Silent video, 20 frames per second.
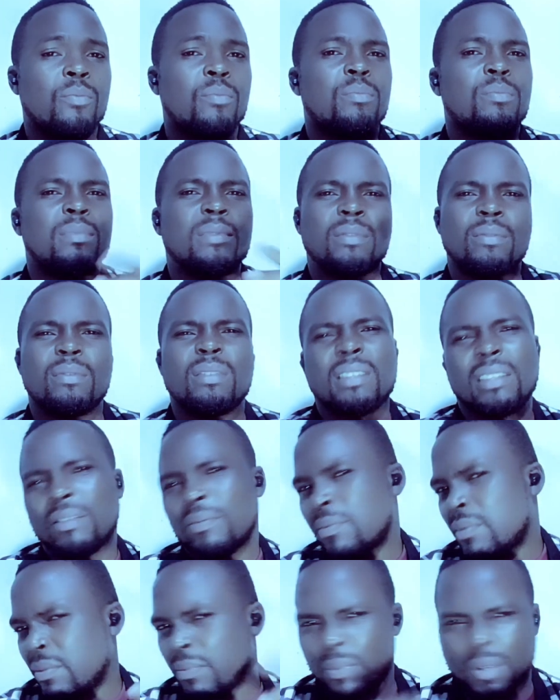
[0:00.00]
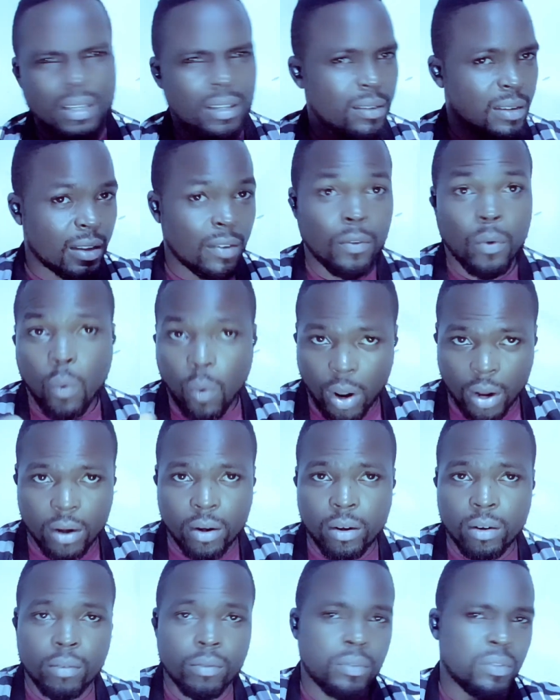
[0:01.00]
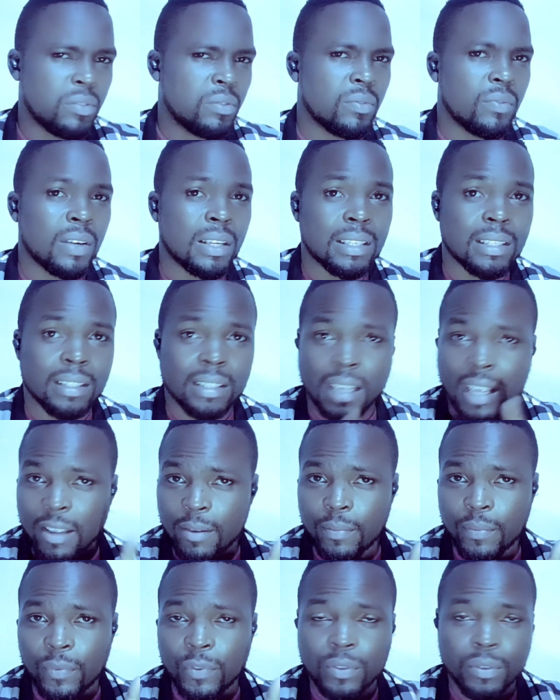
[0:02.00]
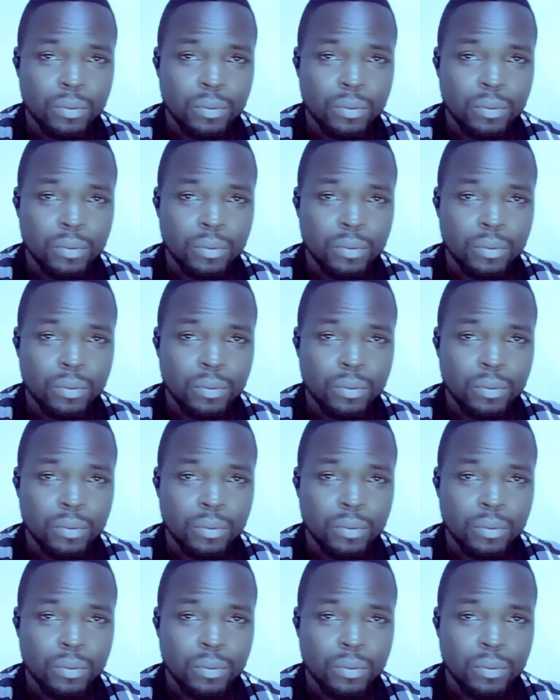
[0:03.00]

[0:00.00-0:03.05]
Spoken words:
Even not people, but everyone, when it's your first time